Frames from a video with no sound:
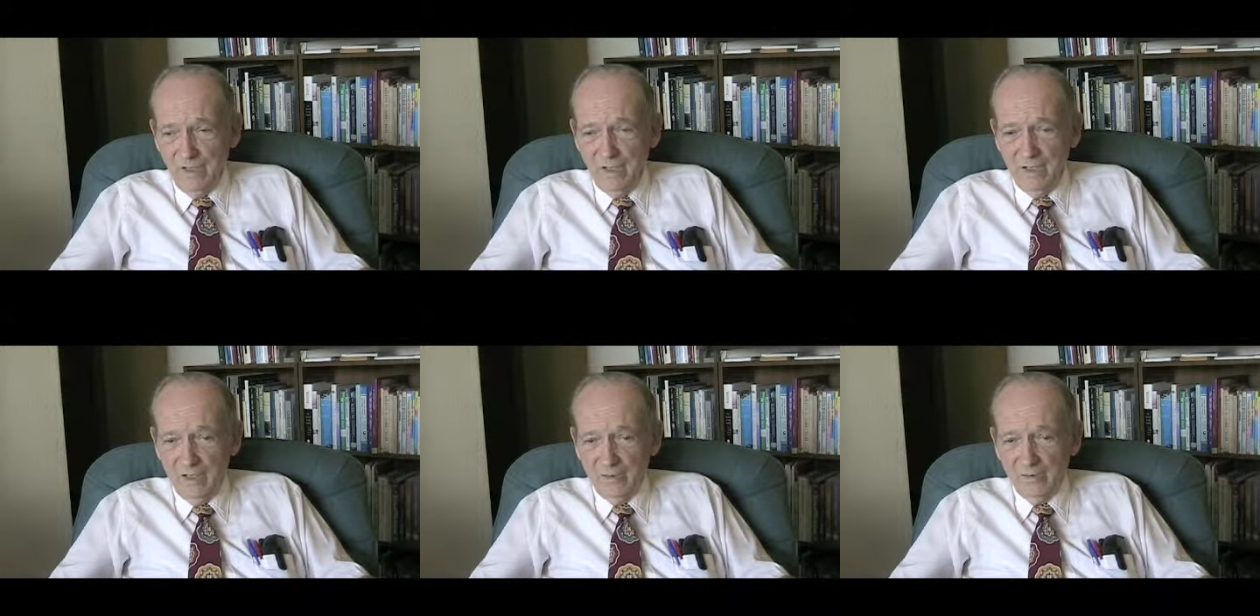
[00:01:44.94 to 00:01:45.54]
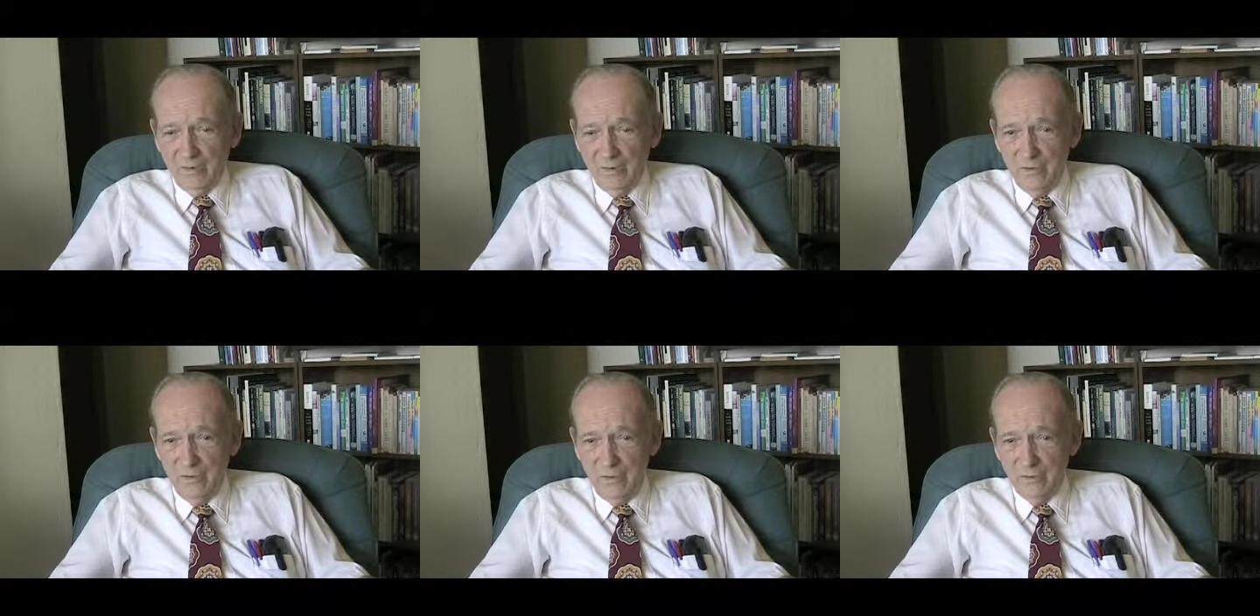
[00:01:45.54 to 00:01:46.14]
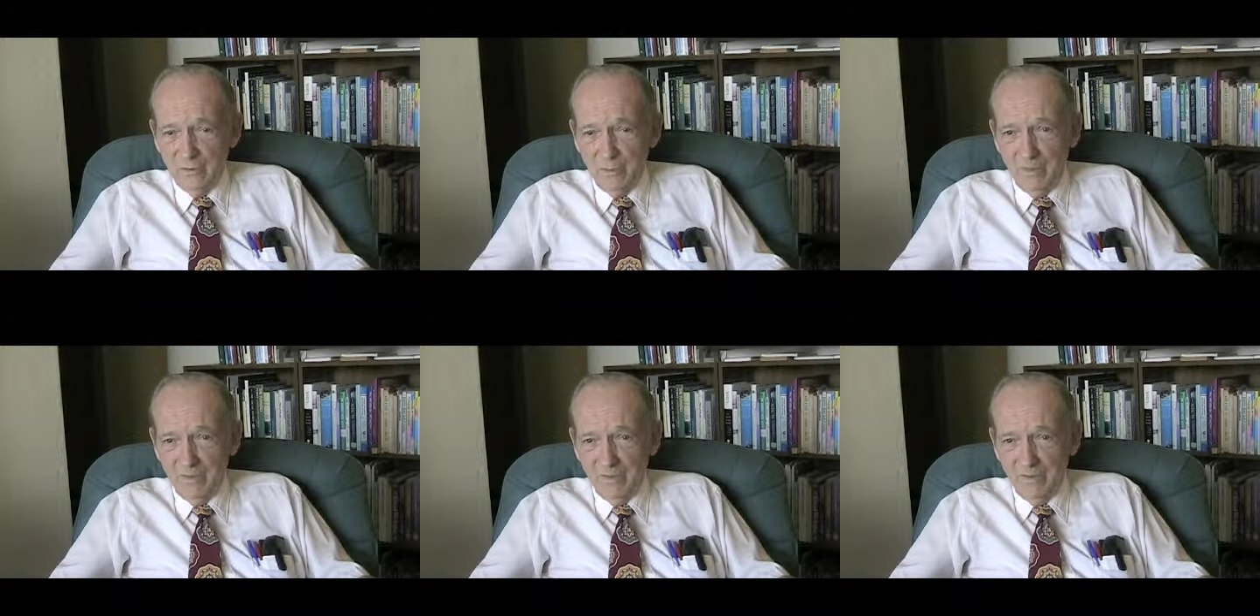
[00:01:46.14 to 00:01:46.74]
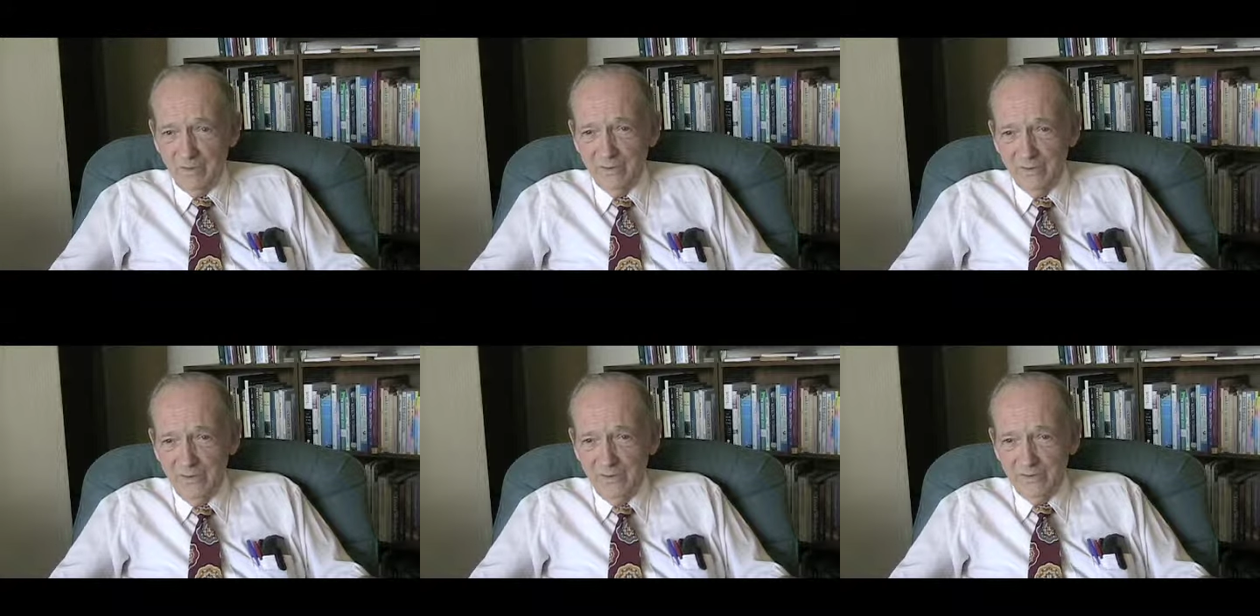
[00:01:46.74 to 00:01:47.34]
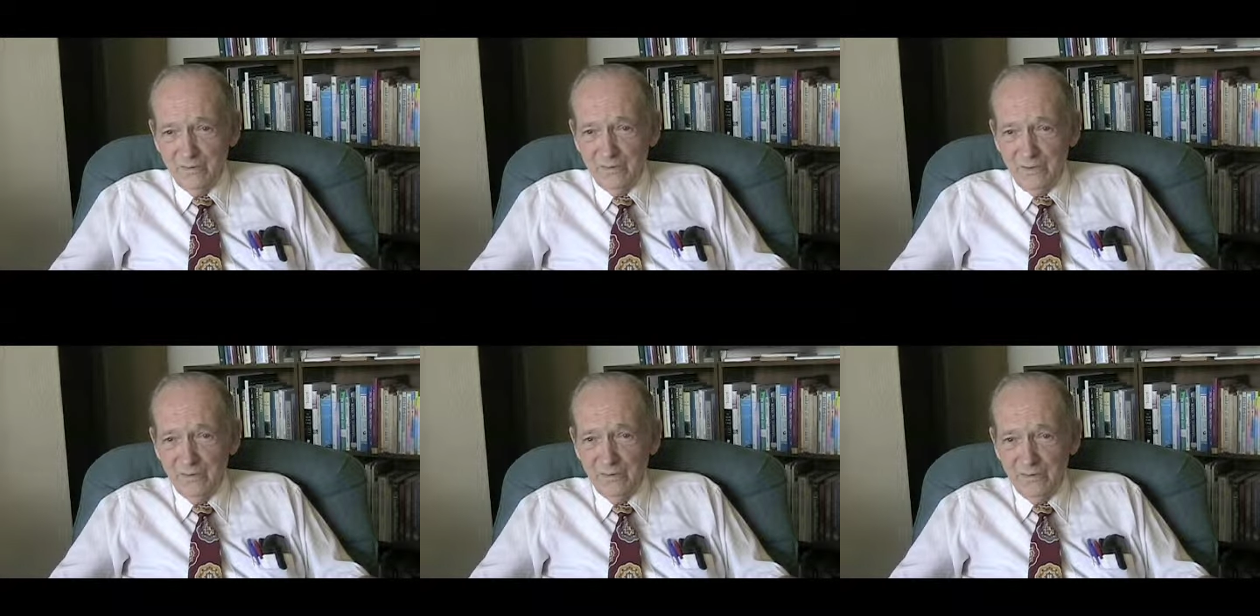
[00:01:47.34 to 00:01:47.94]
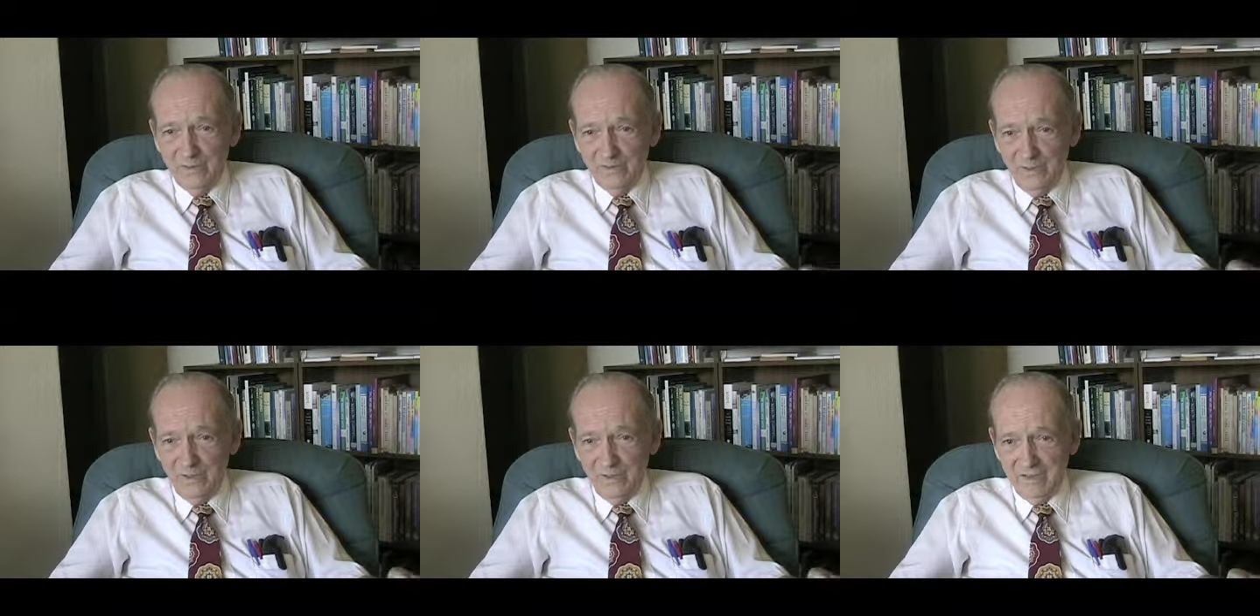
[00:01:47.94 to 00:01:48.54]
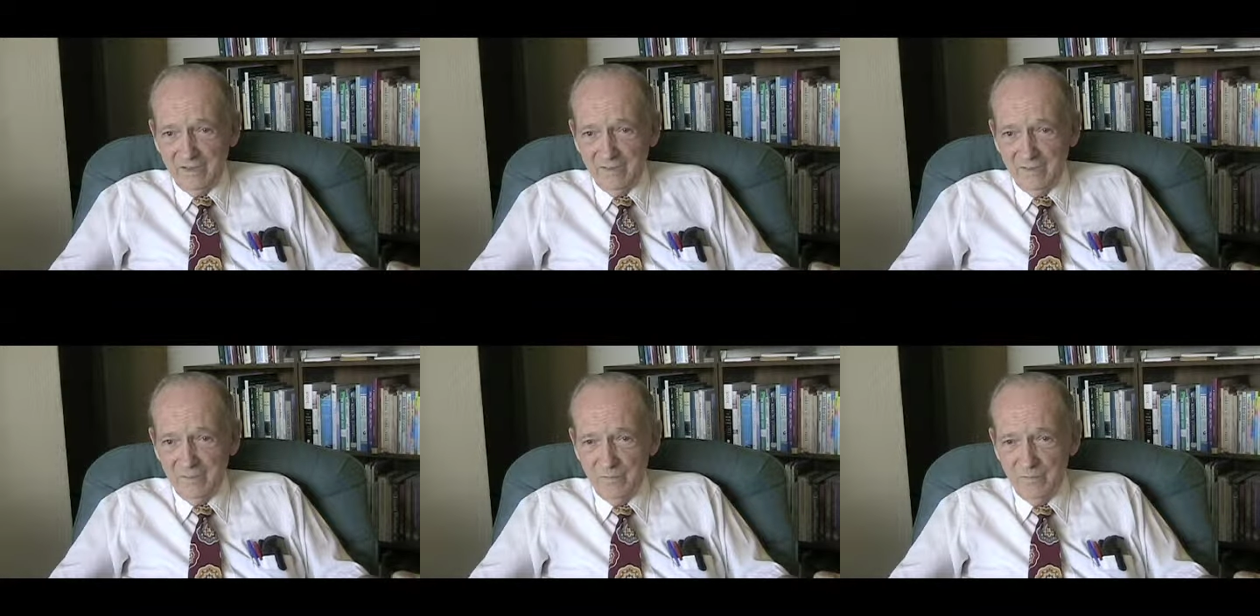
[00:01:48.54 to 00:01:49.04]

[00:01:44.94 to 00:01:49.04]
And so he spent another several years getting a